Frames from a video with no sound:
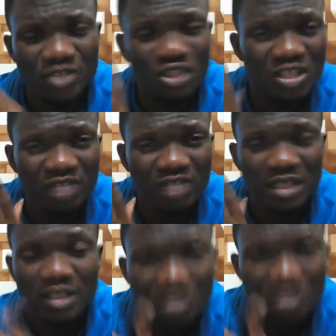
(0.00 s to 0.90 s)
to shiver?
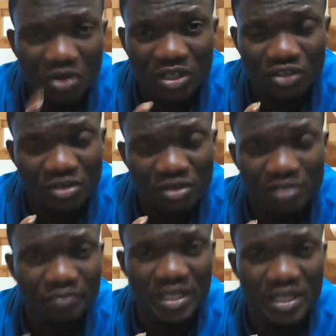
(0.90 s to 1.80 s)
No, it
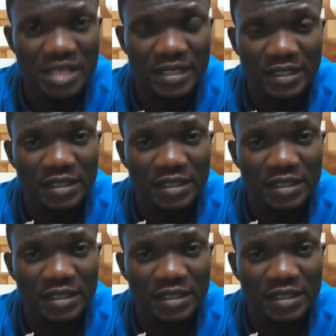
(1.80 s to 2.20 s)
shouldn't be.